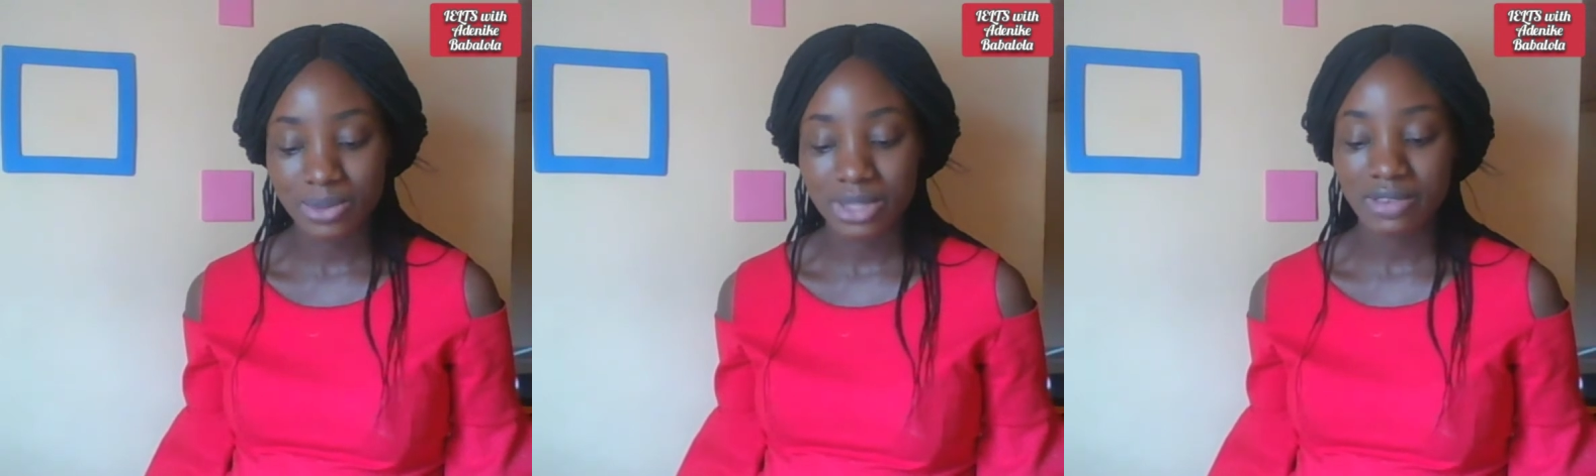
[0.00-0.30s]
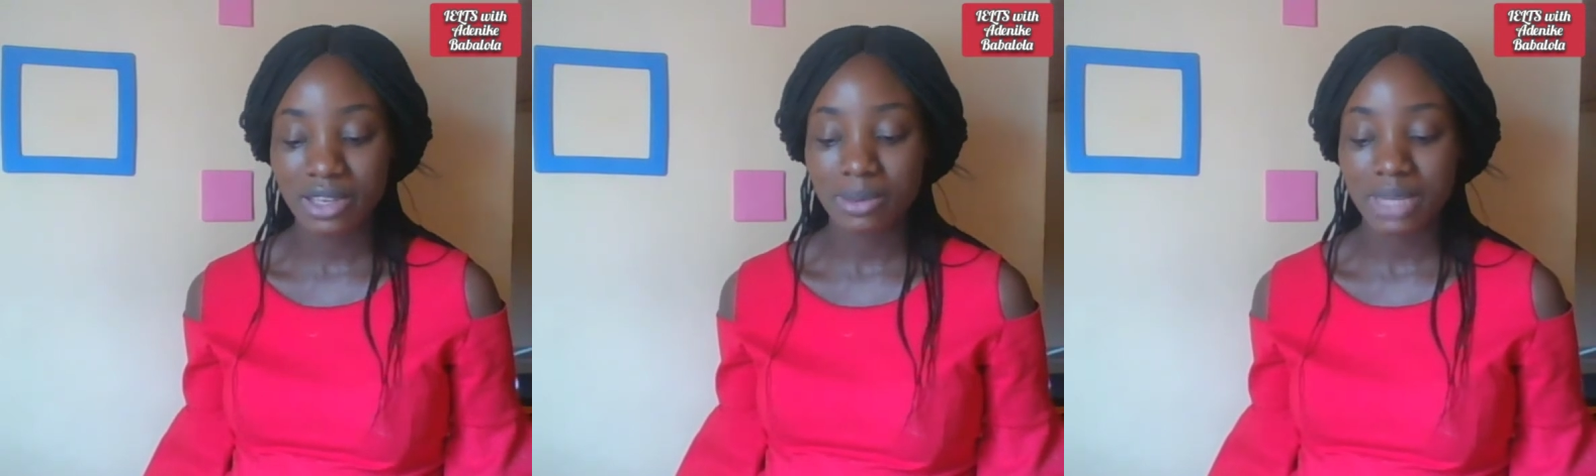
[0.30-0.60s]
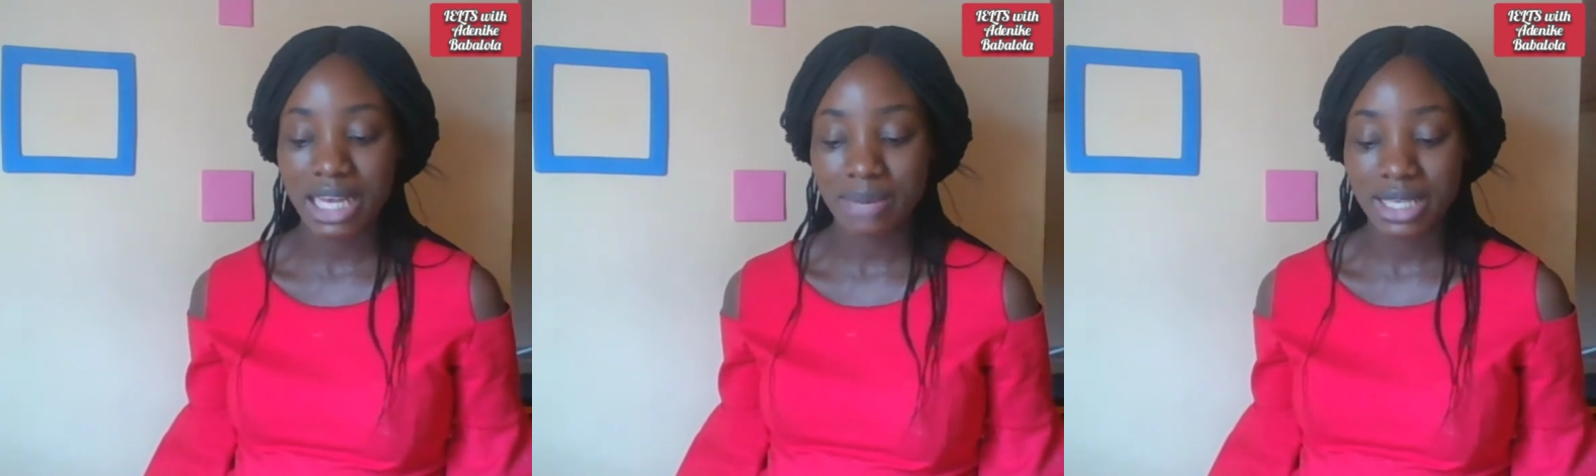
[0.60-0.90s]
will develop
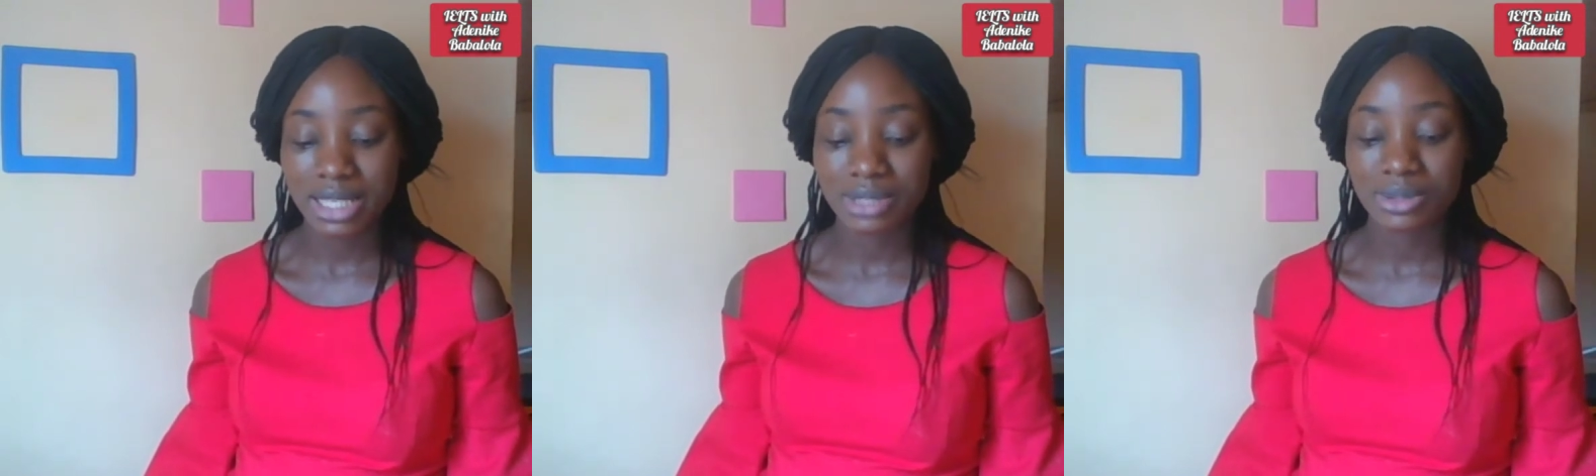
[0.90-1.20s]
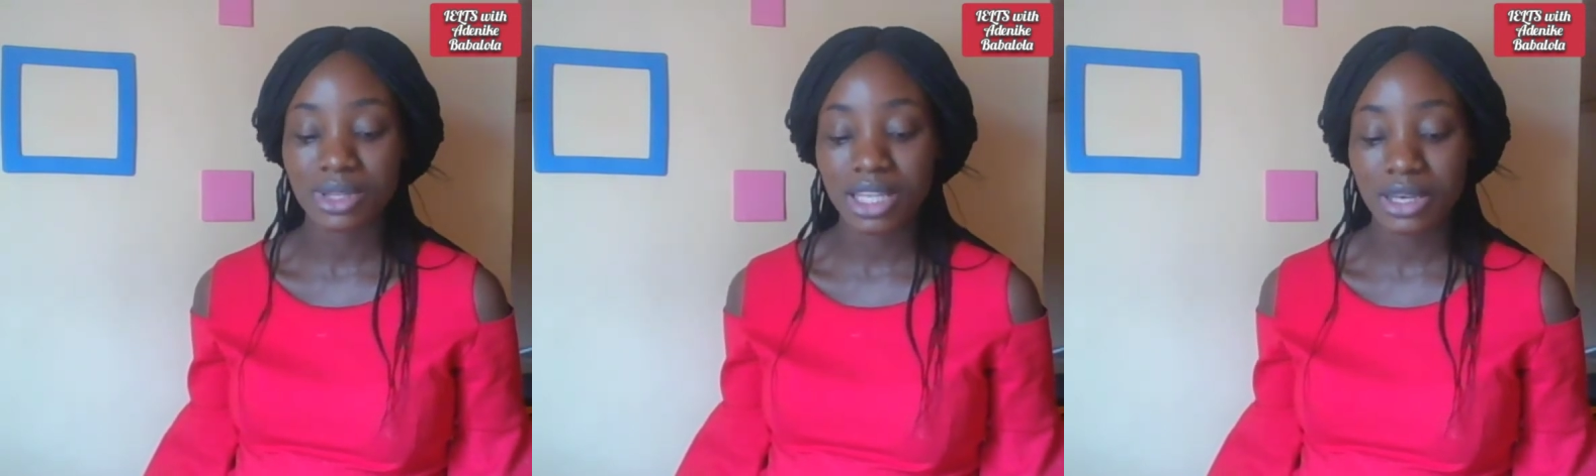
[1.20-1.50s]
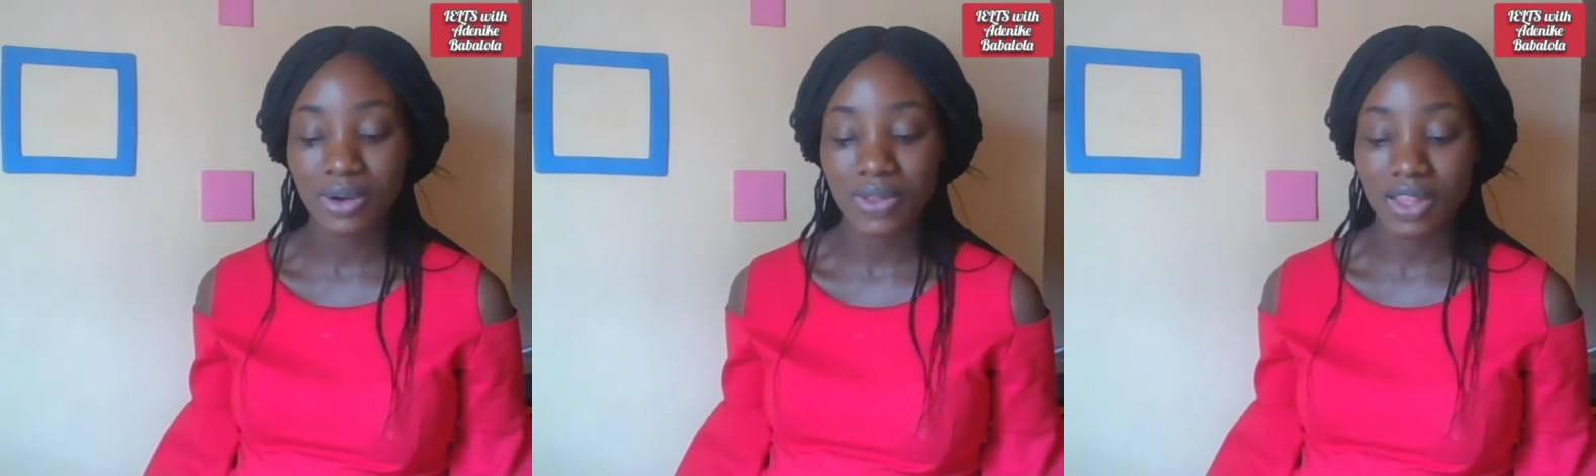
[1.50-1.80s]
the ability to
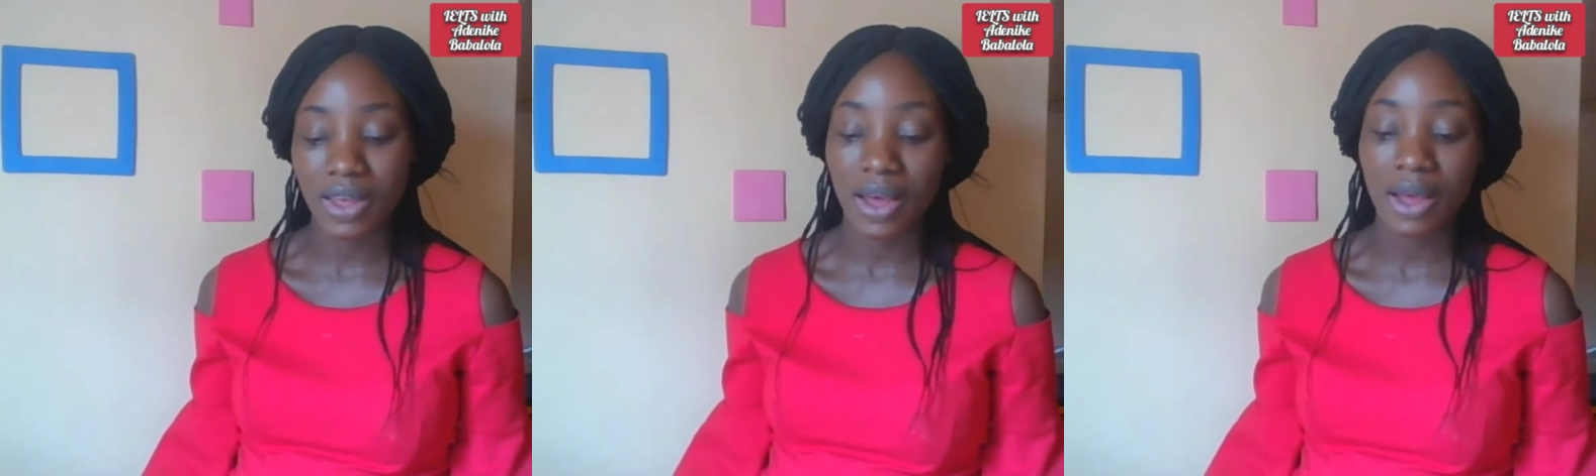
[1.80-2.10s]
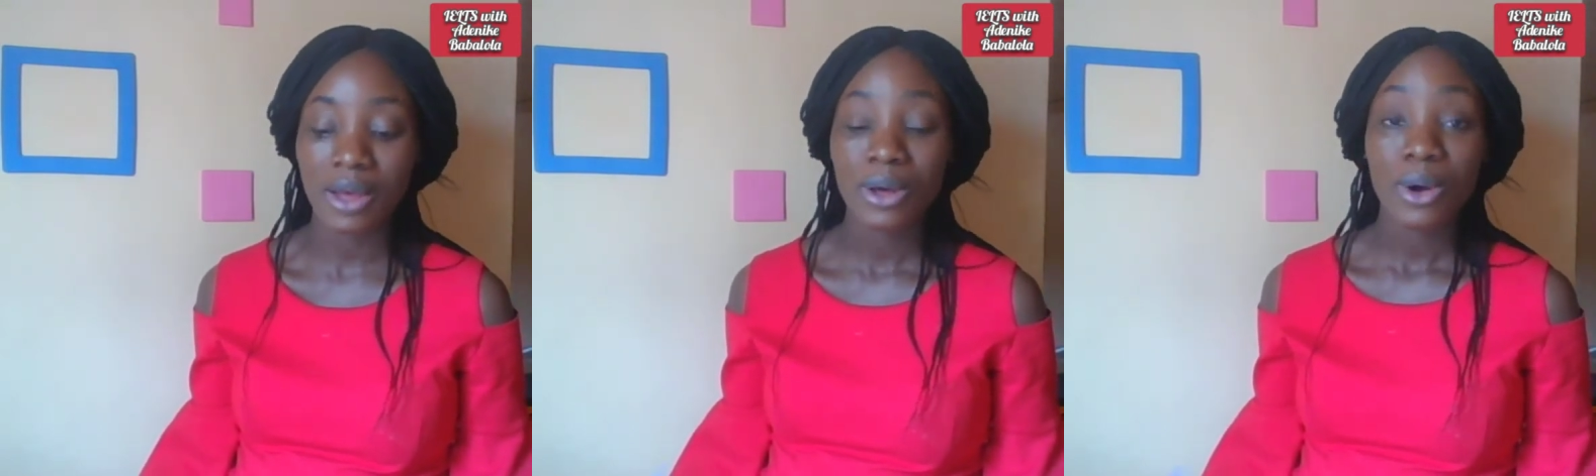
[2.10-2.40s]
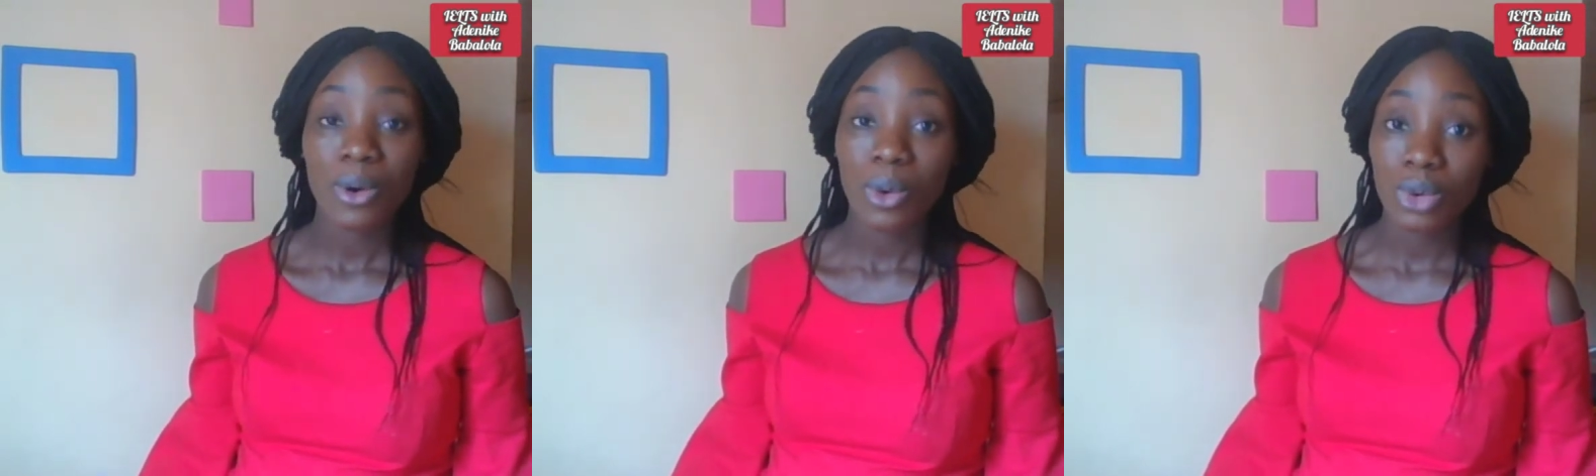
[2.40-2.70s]
think on their
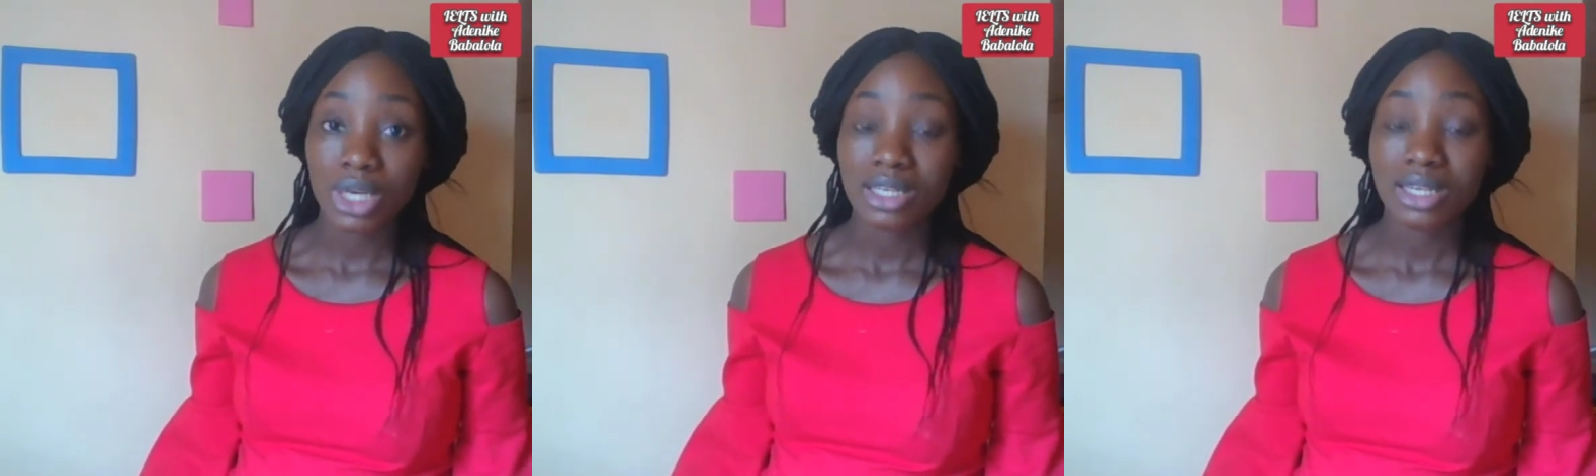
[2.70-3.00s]
own.